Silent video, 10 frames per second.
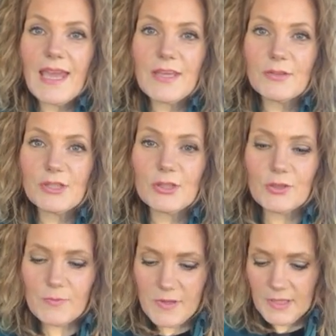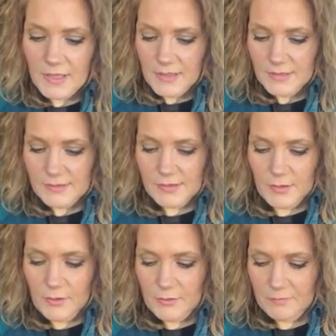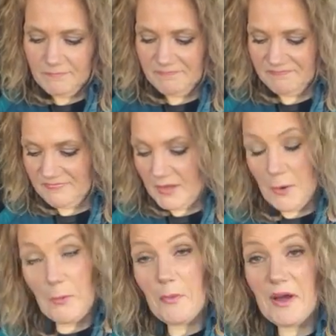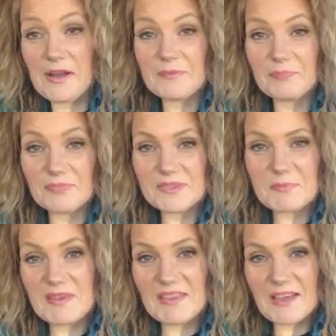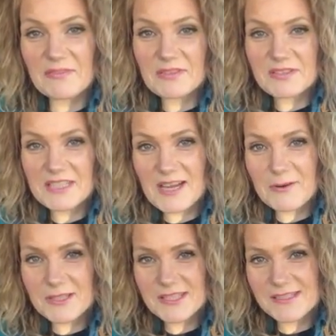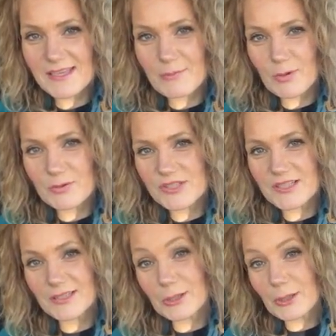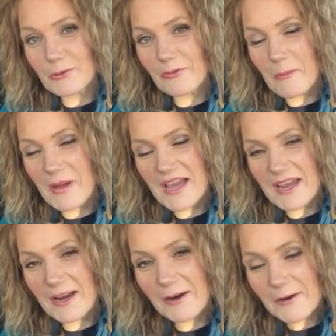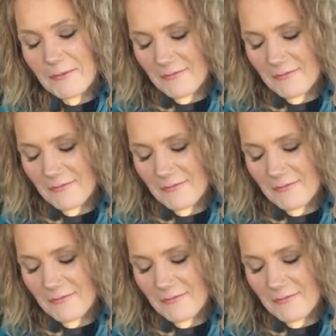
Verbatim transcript: Hey YouTube! So, what? It's been like 15 hours since I posted a Learn From My Ear.